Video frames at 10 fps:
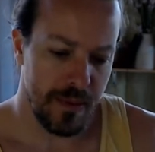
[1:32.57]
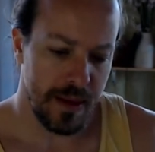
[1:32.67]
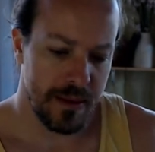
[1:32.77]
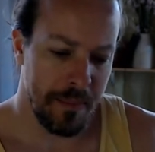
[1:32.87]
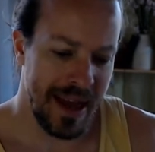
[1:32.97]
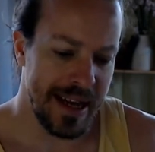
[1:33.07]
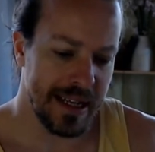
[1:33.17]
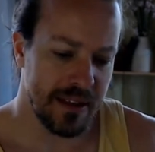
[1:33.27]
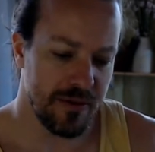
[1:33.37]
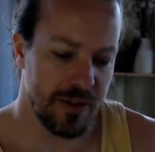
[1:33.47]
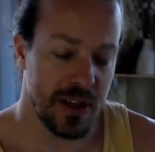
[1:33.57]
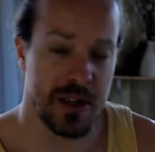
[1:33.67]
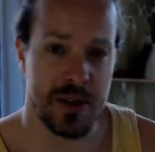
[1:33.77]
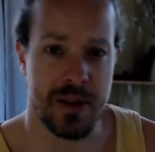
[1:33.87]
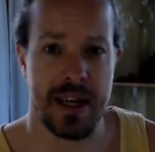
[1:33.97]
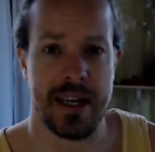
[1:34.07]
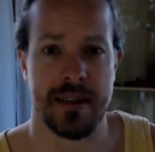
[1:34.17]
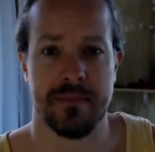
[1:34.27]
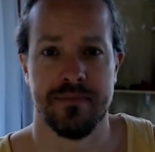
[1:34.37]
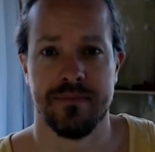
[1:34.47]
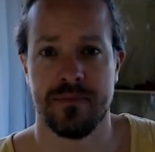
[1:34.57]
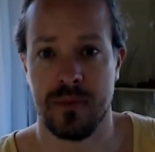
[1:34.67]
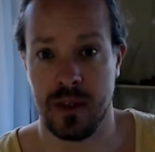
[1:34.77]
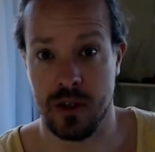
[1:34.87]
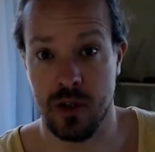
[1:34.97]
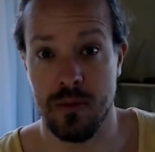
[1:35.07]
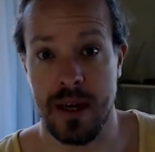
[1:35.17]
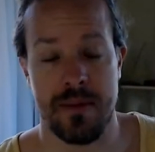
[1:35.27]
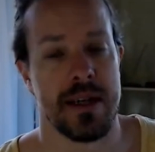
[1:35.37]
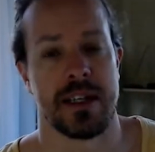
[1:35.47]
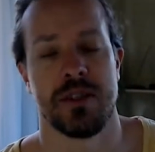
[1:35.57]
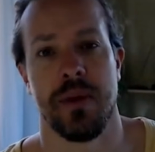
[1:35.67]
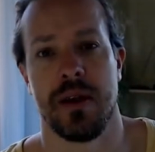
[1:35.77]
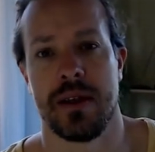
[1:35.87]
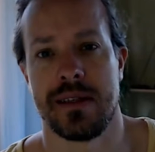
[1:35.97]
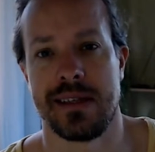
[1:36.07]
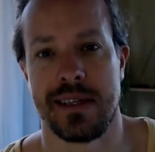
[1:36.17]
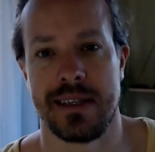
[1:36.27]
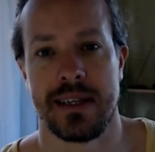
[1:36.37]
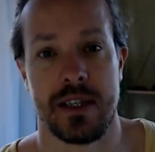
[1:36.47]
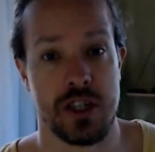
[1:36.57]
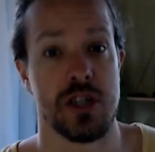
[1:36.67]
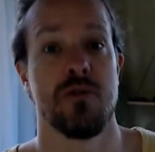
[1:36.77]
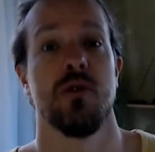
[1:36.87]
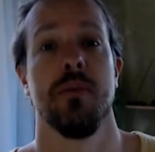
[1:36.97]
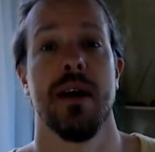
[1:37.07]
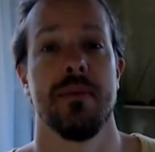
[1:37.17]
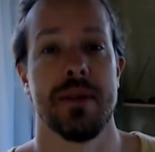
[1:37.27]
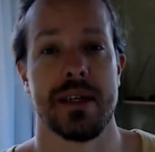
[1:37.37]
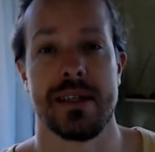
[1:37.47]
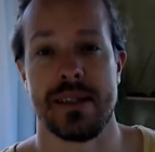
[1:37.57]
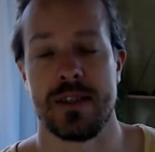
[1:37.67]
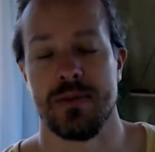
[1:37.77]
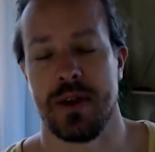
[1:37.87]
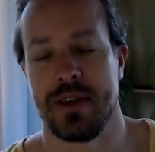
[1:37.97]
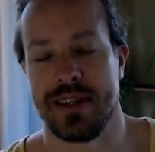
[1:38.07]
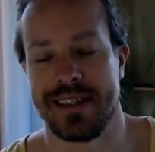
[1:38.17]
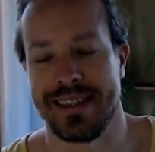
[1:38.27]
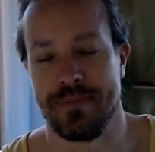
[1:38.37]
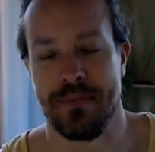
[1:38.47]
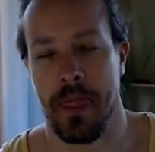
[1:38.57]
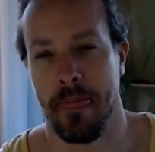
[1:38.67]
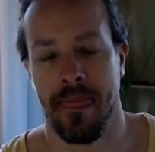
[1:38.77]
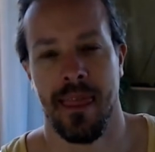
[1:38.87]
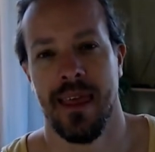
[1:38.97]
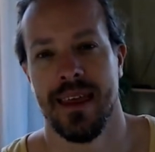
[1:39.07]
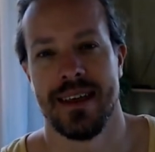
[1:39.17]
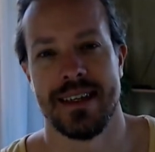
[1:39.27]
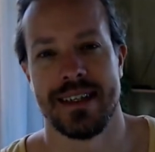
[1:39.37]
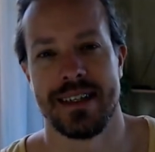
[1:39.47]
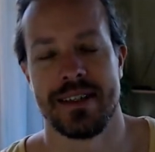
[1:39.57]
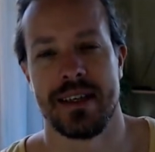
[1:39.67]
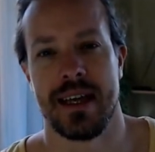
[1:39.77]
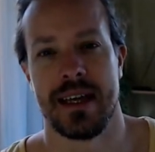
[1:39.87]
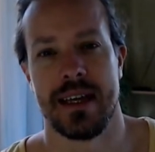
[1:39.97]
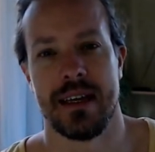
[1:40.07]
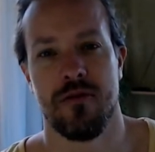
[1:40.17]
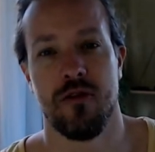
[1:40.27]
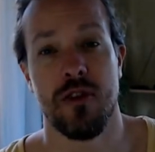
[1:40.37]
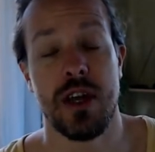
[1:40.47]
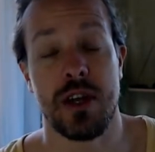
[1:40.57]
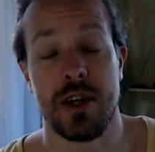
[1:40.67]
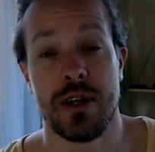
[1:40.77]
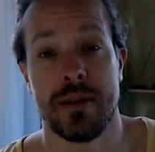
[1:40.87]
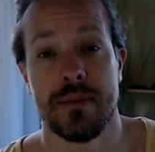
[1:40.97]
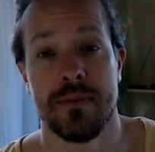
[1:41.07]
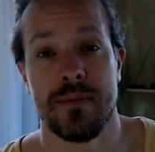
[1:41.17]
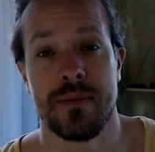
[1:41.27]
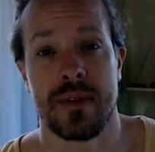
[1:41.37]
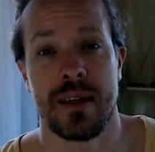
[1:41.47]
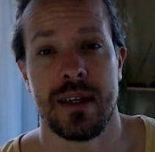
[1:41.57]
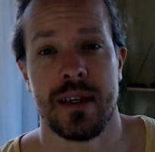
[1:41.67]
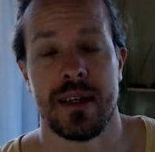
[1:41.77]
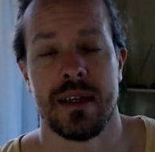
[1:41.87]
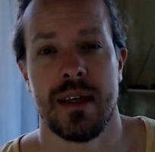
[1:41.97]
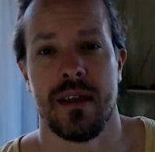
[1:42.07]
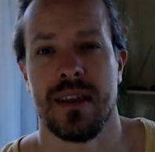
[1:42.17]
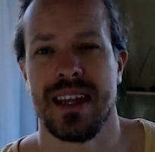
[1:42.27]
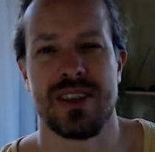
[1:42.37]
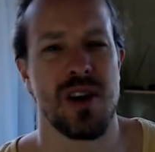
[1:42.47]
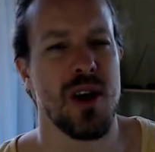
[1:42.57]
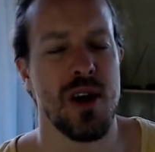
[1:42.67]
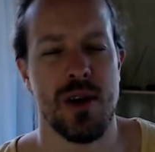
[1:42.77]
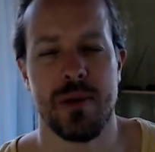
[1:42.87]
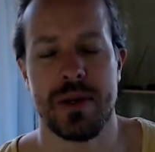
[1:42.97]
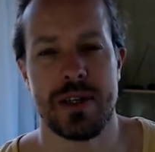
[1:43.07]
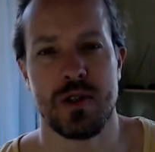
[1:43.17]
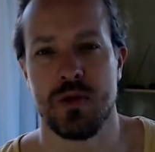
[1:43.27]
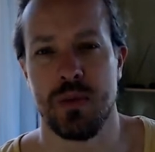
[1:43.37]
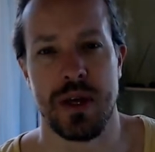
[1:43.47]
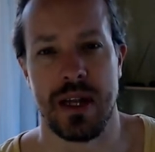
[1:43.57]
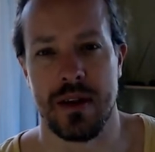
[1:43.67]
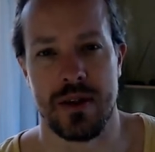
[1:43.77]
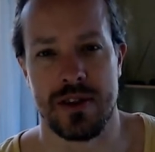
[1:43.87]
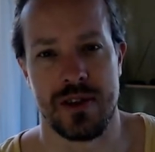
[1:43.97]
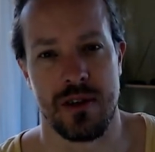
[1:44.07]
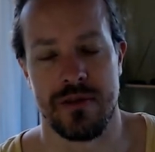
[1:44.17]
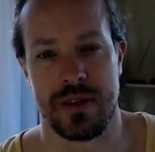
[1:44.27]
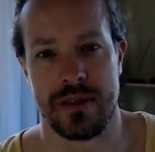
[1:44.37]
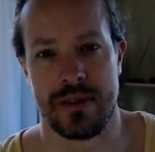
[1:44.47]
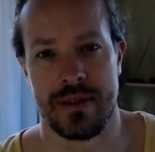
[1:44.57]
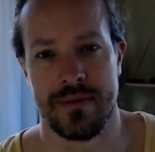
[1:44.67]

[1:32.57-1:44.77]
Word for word: The panic and fear that you may be experiencing, that the general public is experiencing, is a fear that has always been under the surface.